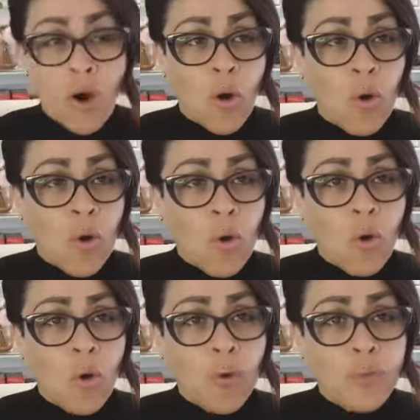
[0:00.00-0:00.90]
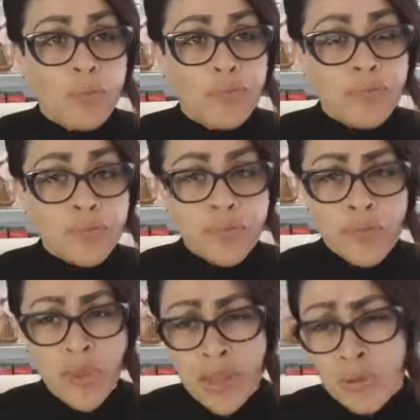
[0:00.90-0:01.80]
or
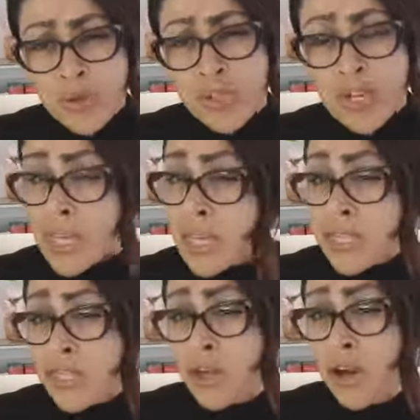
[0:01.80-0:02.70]
it was an easier